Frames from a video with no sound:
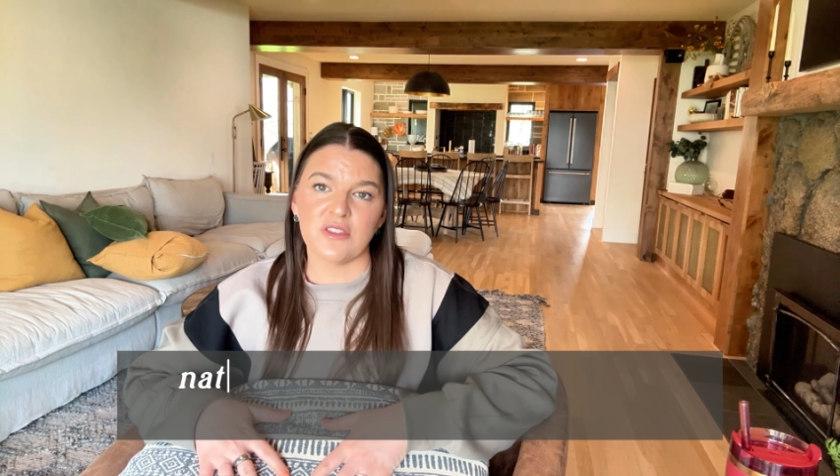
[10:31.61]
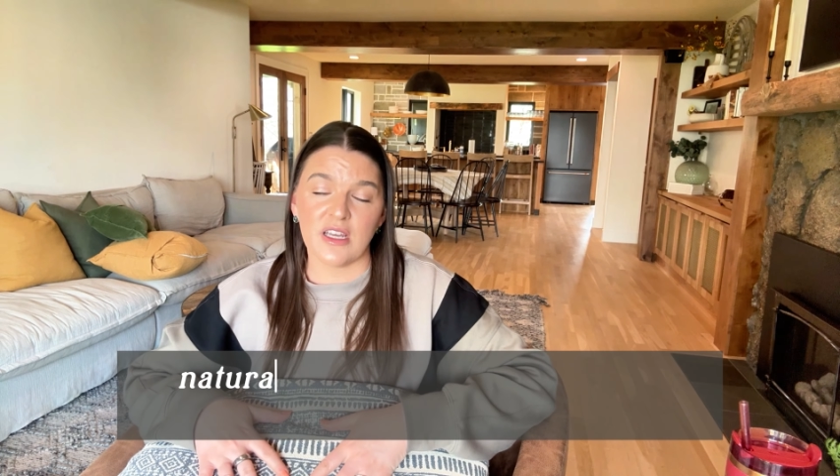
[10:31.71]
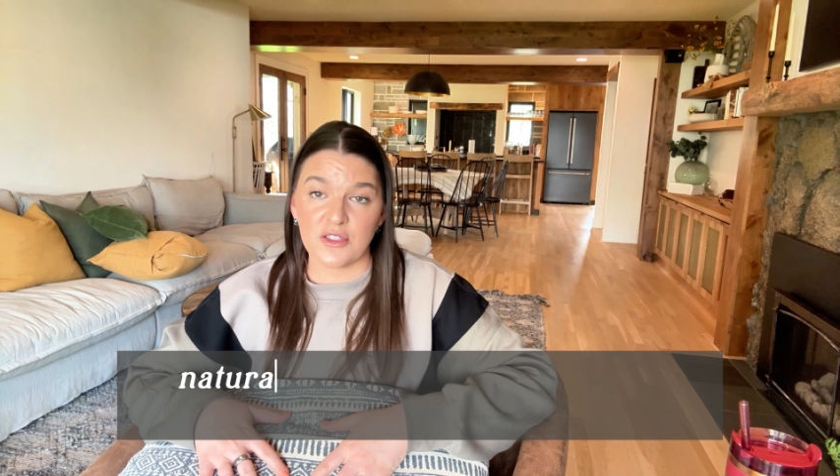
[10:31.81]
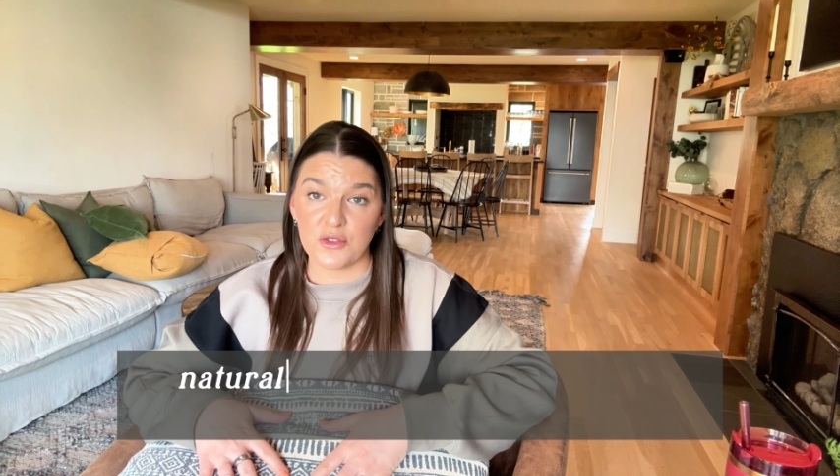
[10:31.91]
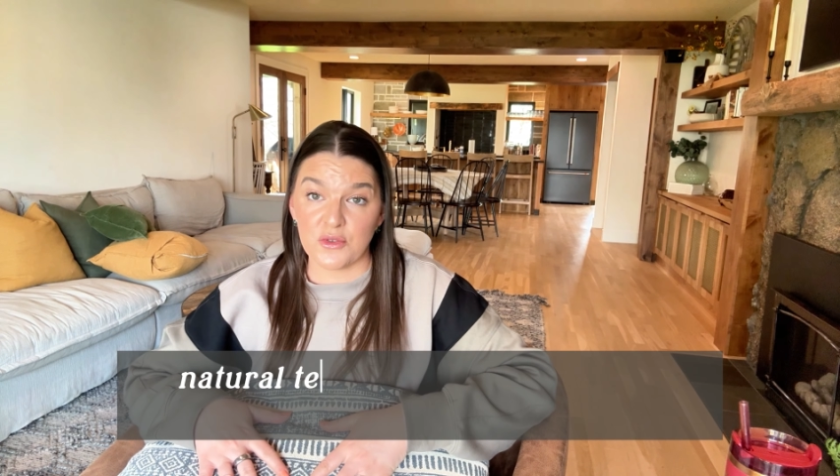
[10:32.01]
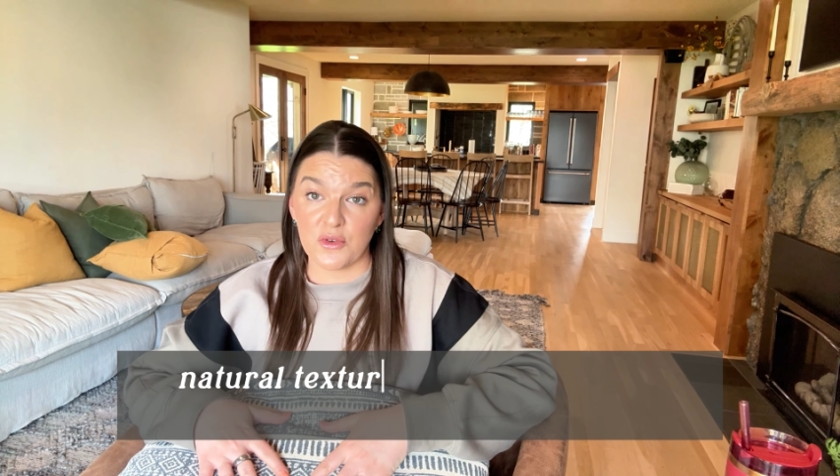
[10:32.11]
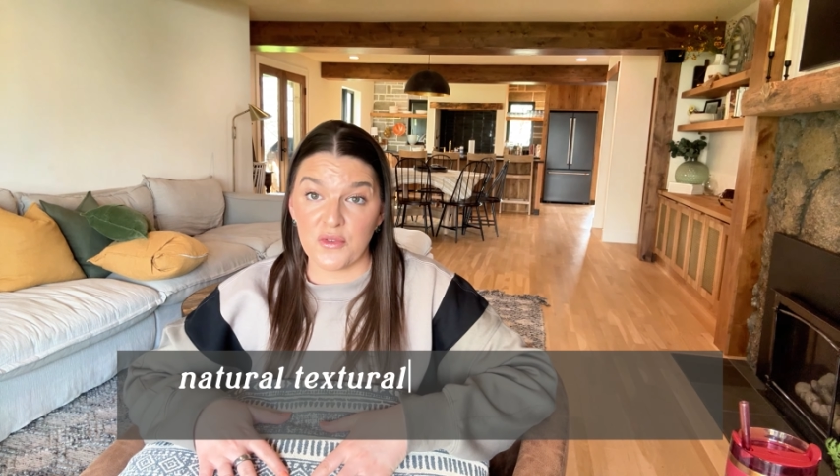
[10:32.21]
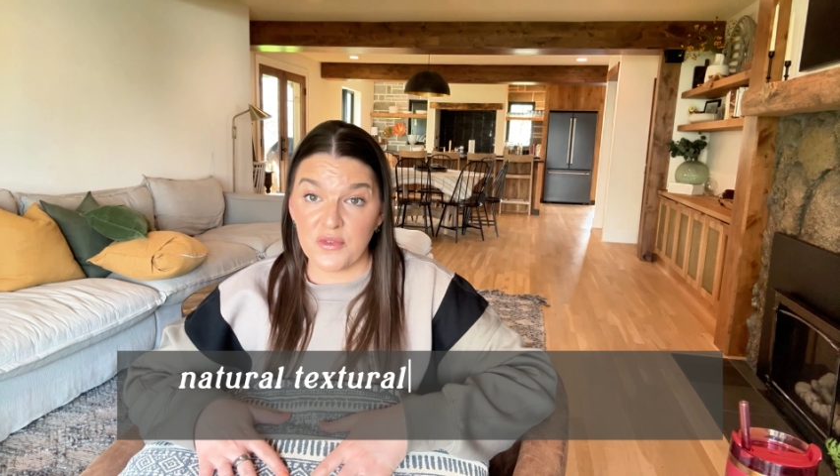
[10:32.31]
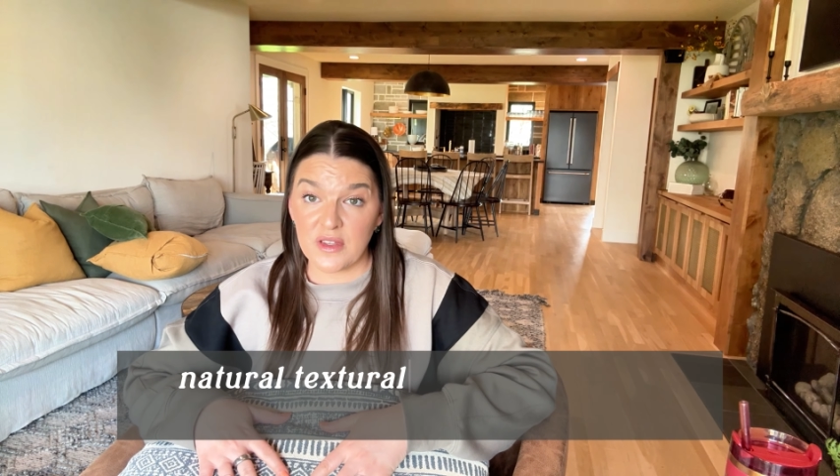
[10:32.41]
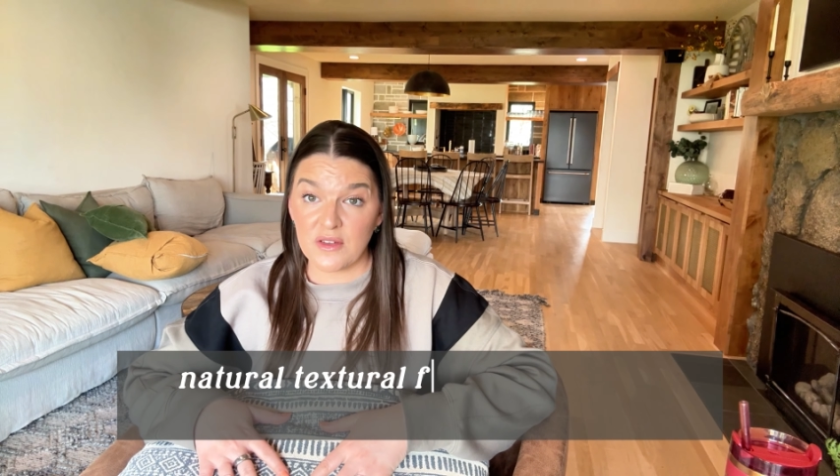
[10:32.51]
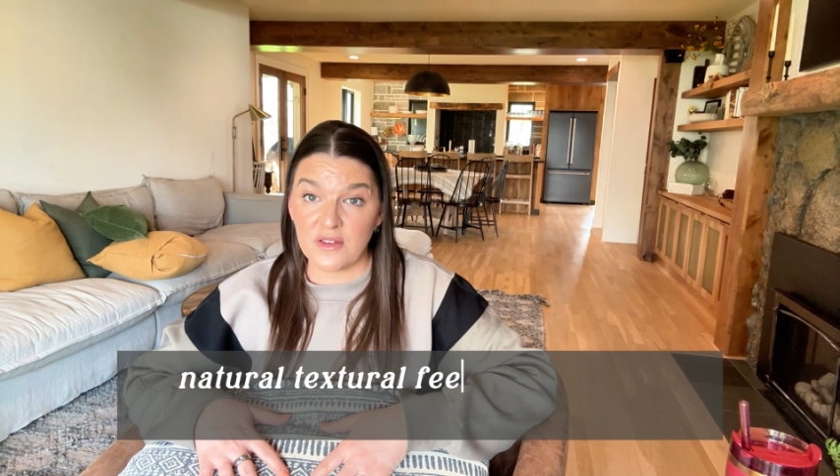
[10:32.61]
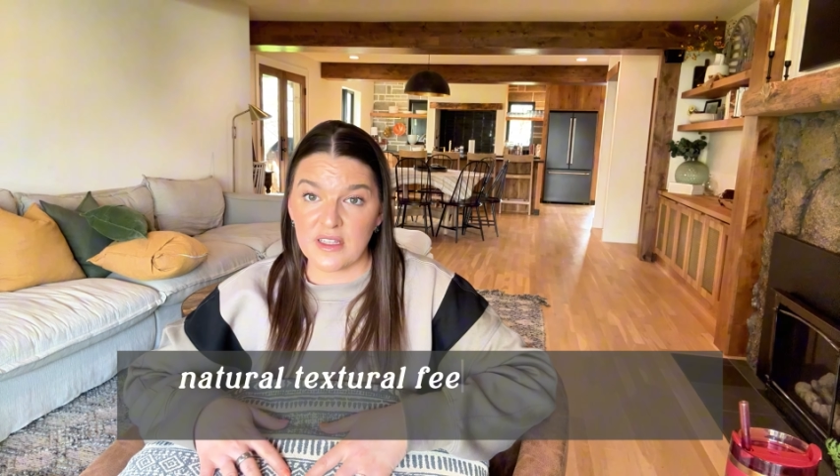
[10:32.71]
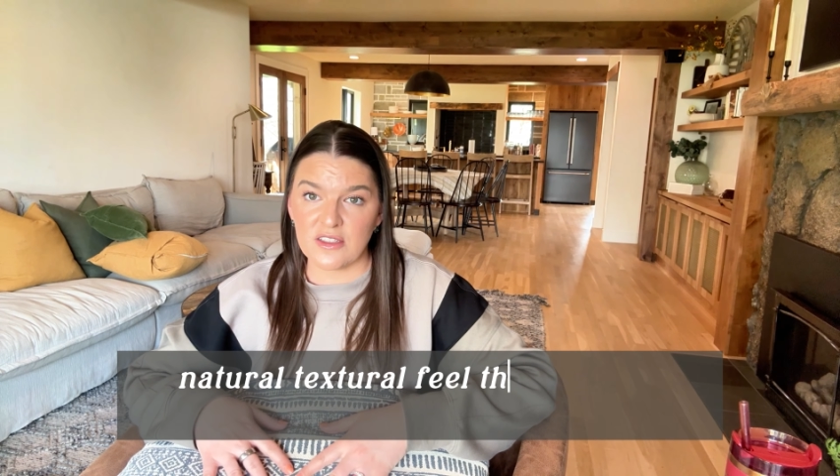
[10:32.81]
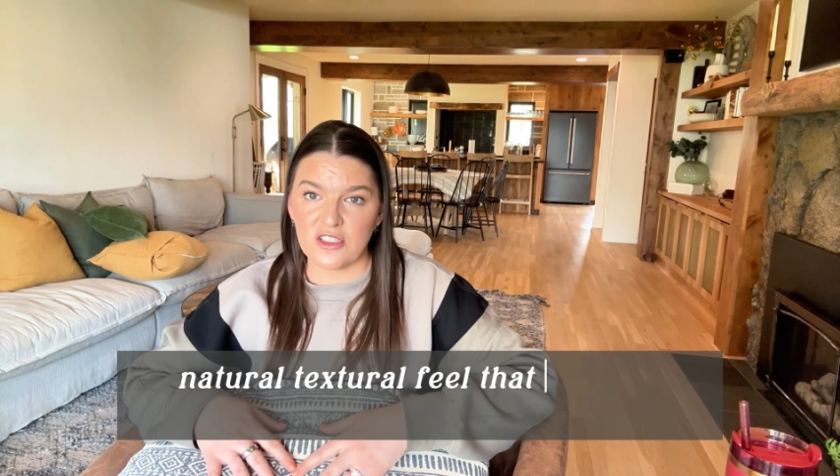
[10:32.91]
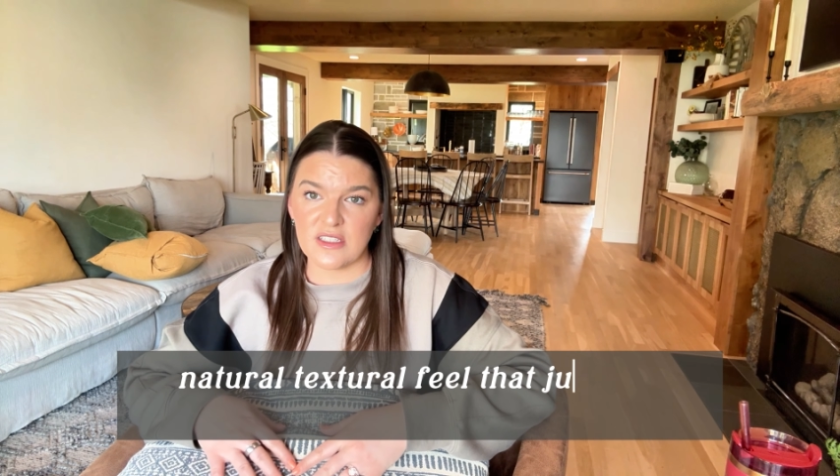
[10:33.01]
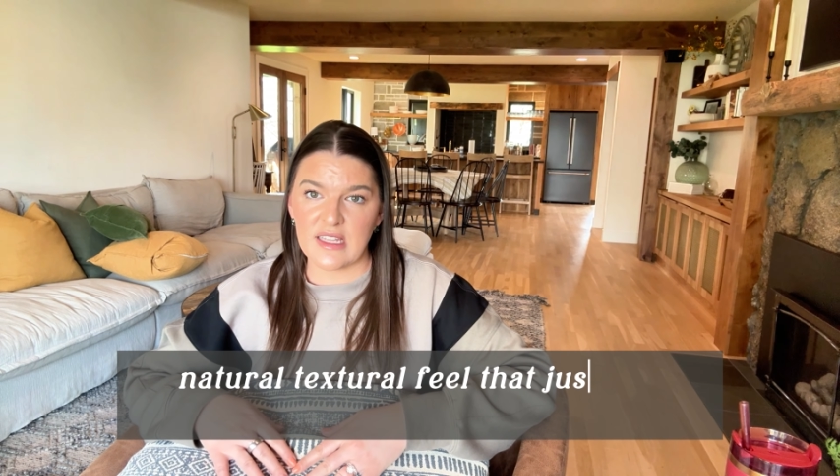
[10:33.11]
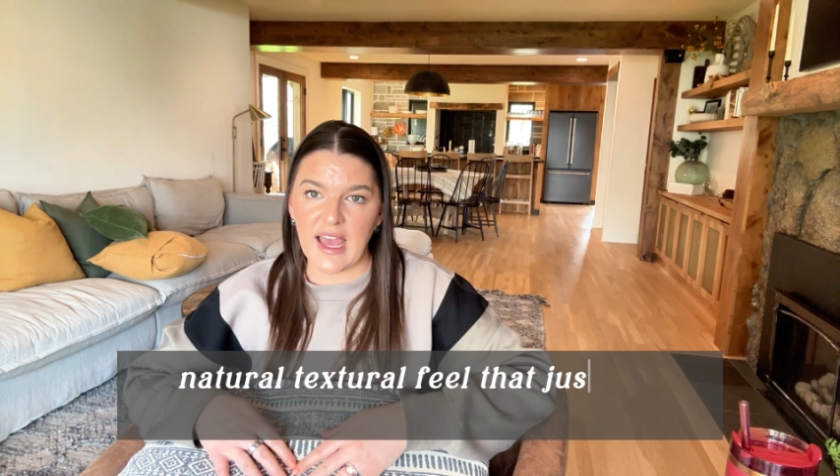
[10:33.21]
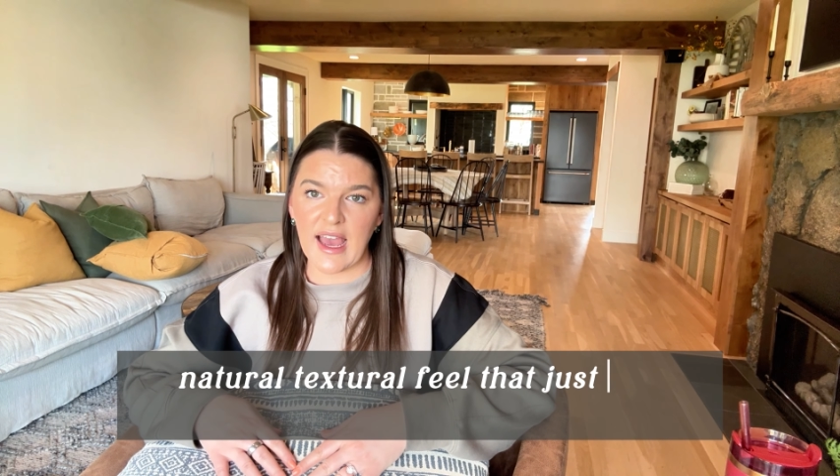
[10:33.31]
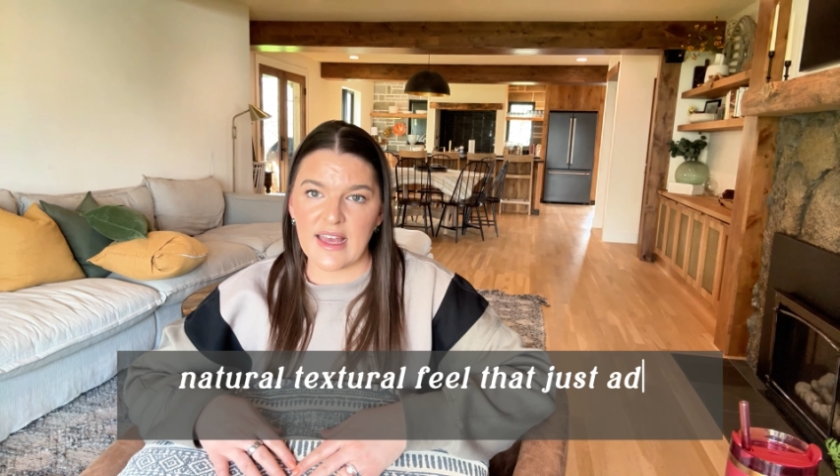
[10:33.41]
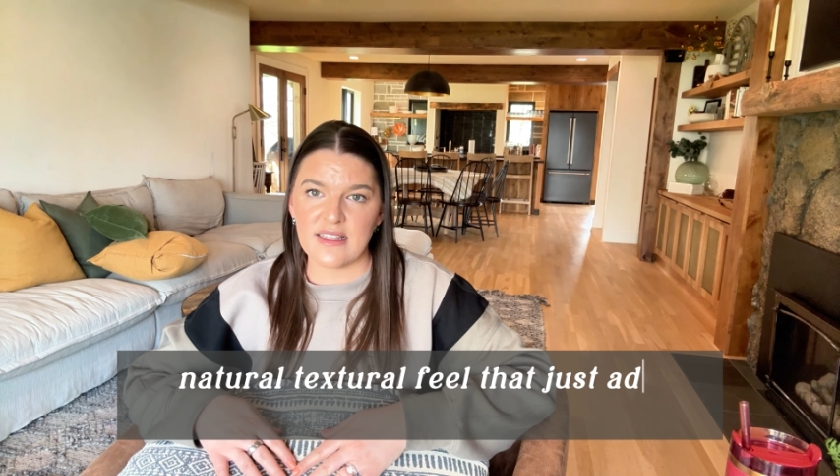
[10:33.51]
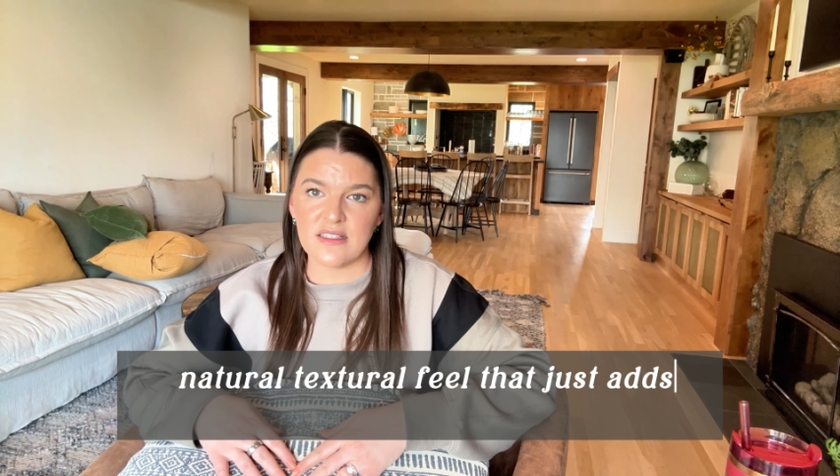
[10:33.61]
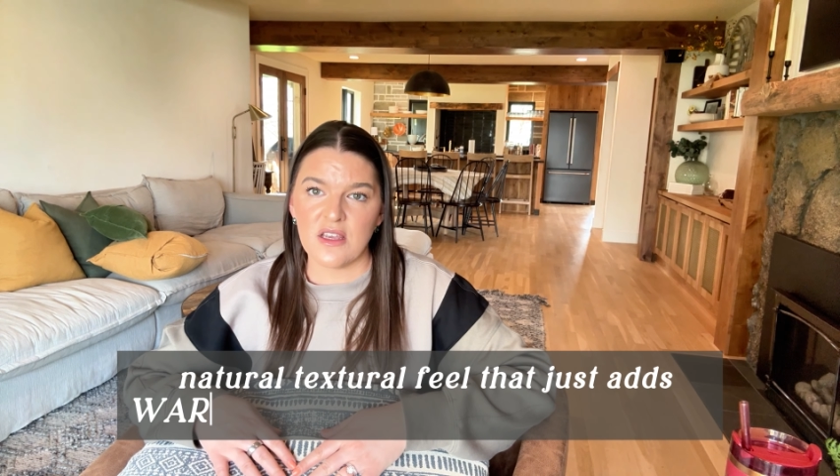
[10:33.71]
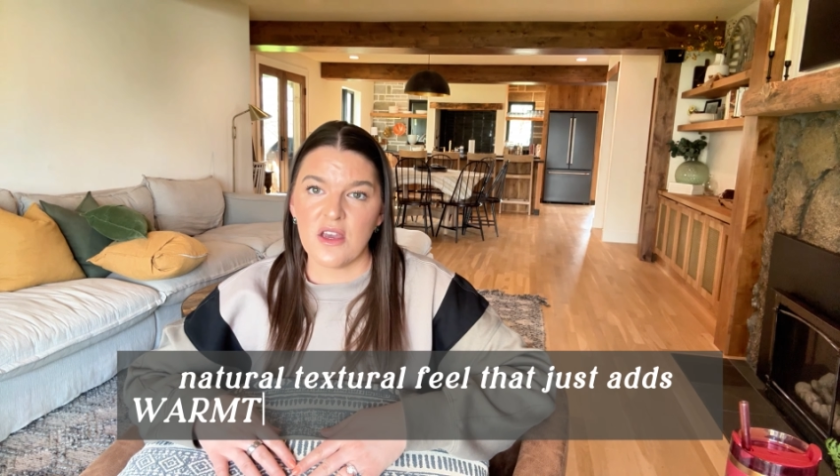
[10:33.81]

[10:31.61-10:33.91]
textural feel that just adds